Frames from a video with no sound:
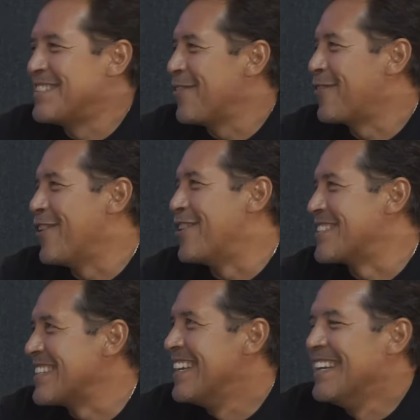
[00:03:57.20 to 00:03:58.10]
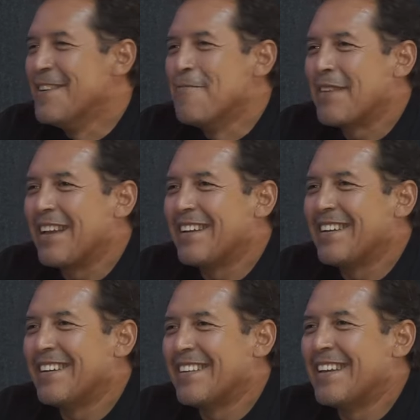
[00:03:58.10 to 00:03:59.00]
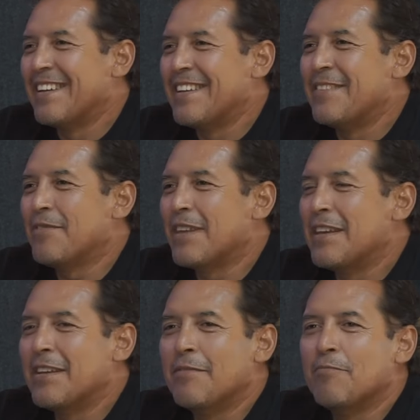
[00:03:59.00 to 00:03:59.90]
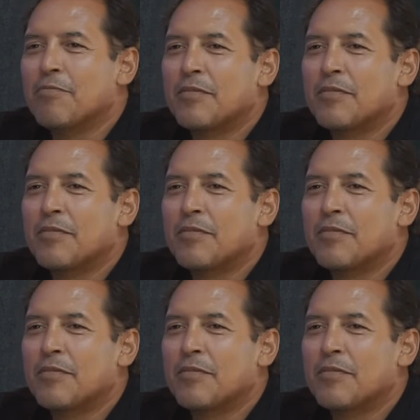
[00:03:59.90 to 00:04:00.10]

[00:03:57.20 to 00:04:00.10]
of course. What year was that? In